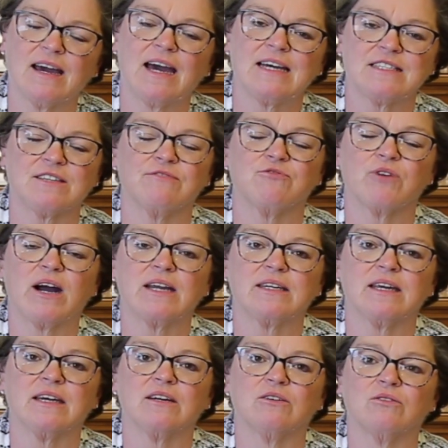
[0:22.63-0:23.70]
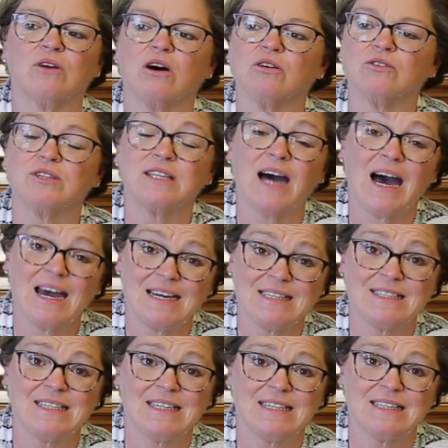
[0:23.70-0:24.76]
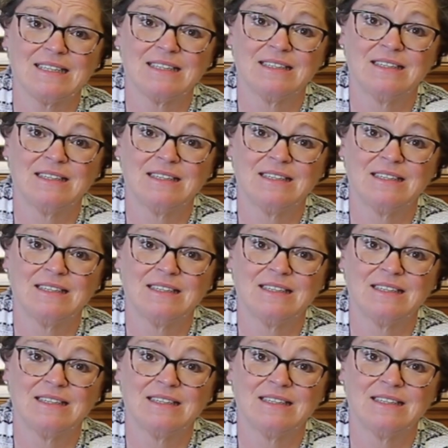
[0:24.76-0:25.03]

as of right now on dieting,